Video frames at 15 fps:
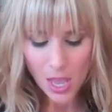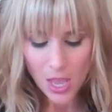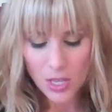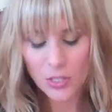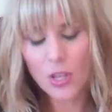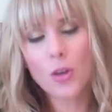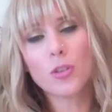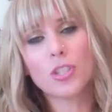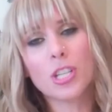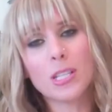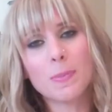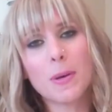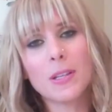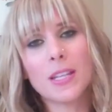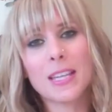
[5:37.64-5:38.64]
So she's
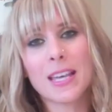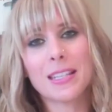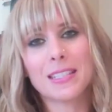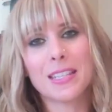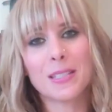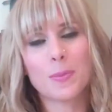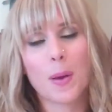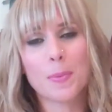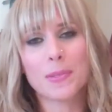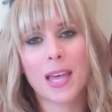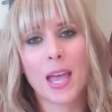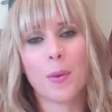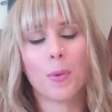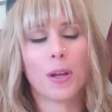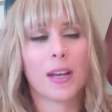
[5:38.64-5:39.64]
building us this
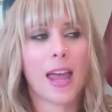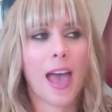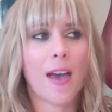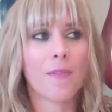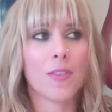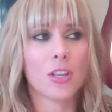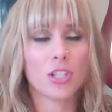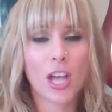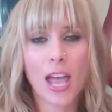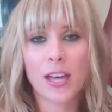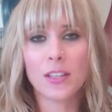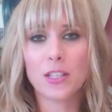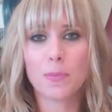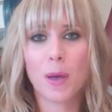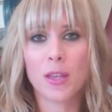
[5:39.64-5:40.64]
website. We're gonna have the
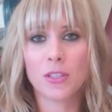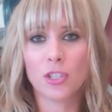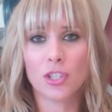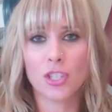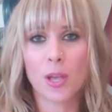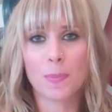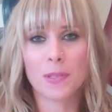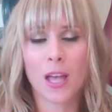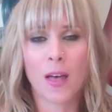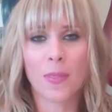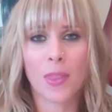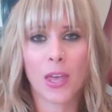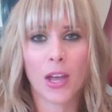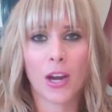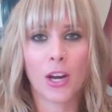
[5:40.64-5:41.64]
child sponsorships on
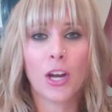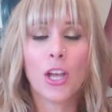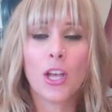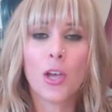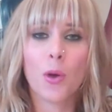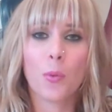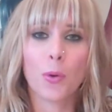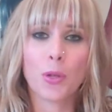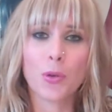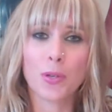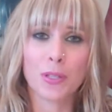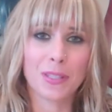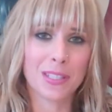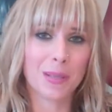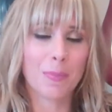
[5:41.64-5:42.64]
there where you
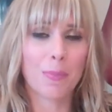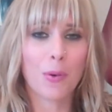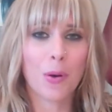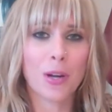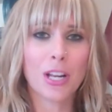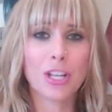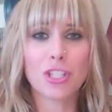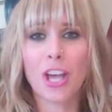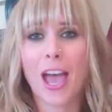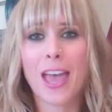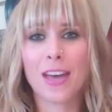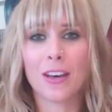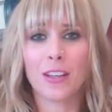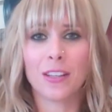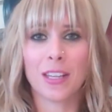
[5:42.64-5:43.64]
can support a
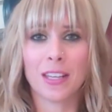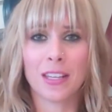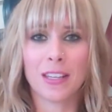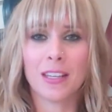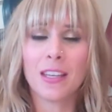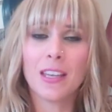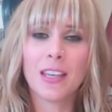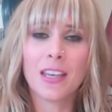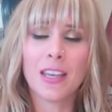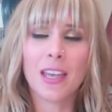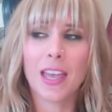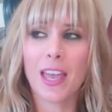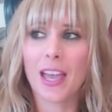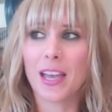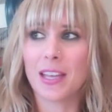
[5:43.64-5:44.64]
child
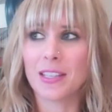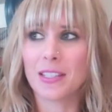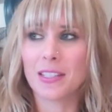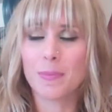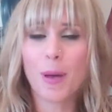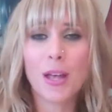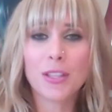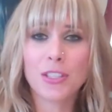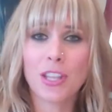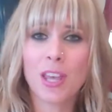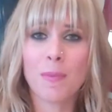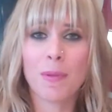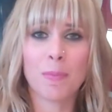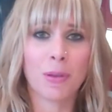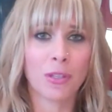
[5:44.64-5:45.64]
and sponsor
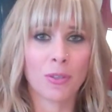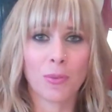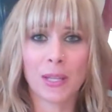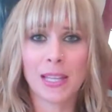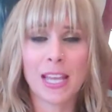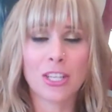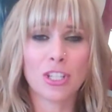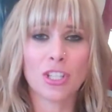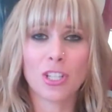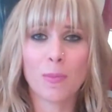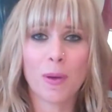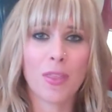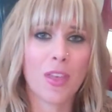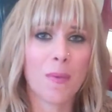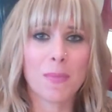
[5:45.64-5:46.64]
them and build a relationship
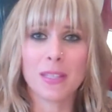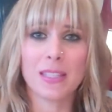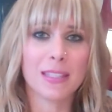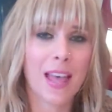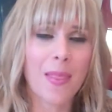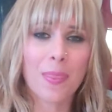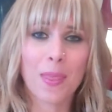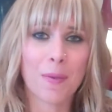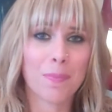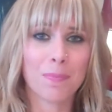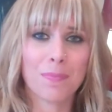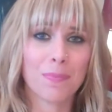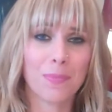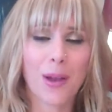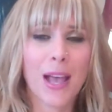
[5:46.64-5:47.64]
with them and send them
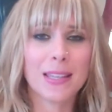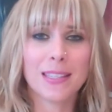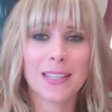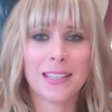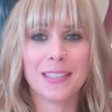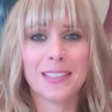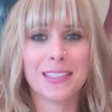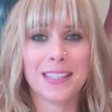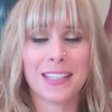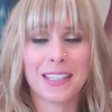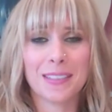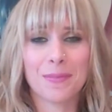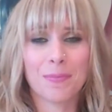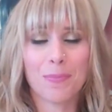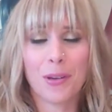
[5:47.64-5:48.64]
presents and
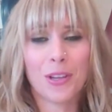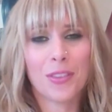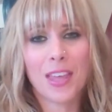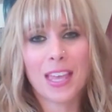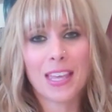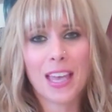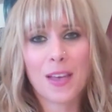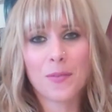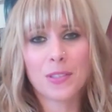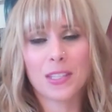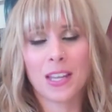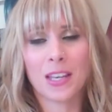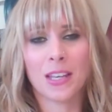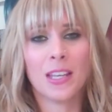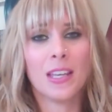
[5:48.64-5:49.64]
birthday gifts,
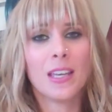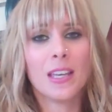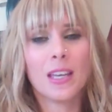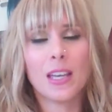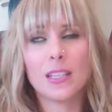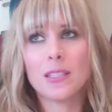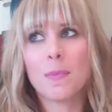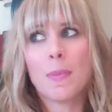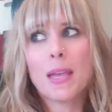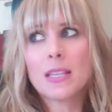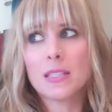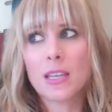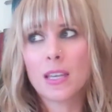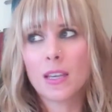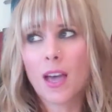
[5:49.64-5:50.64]
and it's
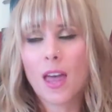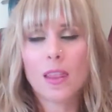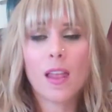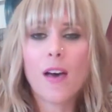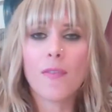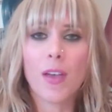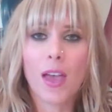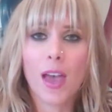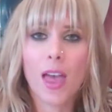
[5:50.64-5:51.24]
amazing. I love it.